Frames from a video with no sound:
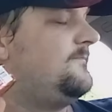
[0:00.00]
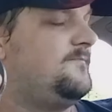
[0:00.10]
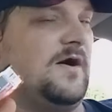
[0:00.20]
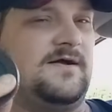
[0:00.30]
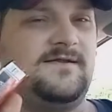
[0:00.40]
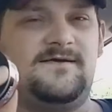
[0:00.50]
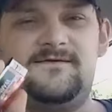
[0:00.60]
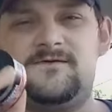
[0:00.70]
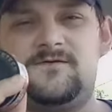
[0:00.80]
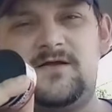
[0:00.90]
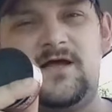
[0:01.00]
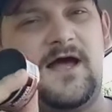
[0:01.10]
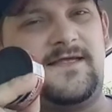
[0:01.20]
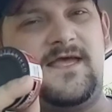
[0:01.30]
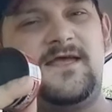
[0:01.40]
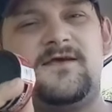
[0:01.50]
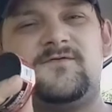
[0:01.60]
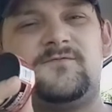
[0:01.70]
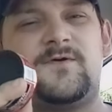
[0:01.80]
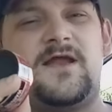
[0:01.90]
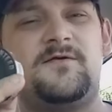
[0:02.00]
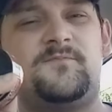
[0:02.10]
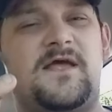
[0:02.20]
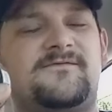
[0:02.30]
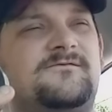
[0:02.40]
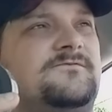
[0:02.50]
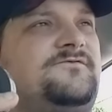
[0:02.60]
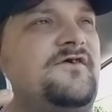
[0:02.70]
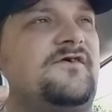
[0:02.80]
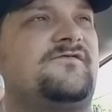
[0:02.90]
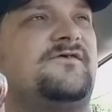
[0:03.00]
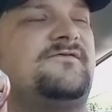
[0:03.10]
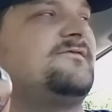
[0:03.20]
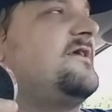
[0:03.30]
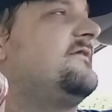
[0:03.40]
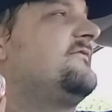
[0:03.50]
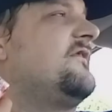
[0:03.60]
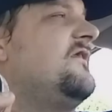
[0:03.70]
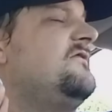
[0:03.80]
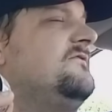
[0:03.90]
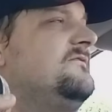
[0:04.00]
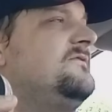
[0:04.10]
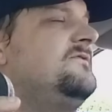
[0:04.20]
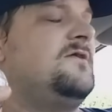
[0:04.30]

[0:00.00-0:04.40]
But I can't give it a rating based on just aesthetics alone.